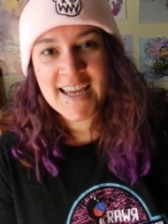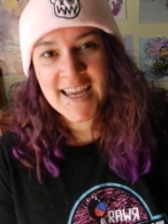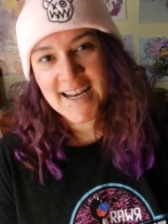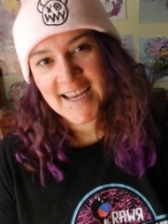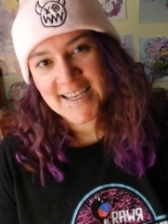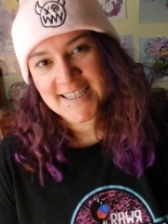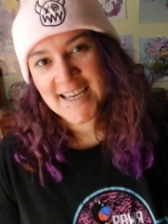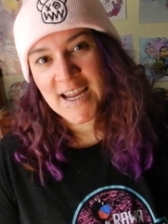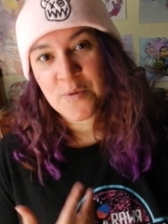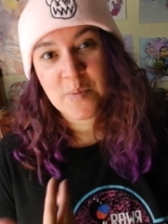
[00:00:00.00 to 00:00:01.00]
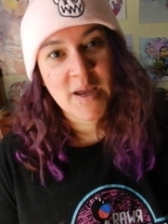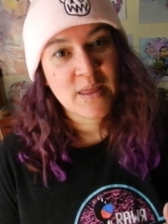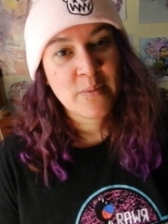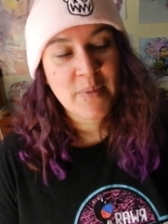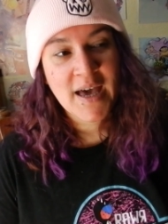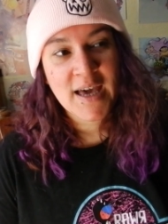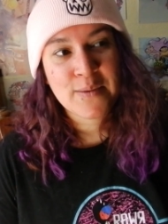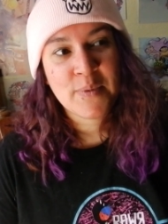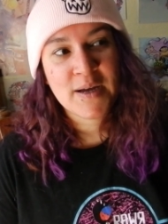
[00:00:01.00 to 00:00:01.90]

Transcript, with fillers: and I said I would pay them back.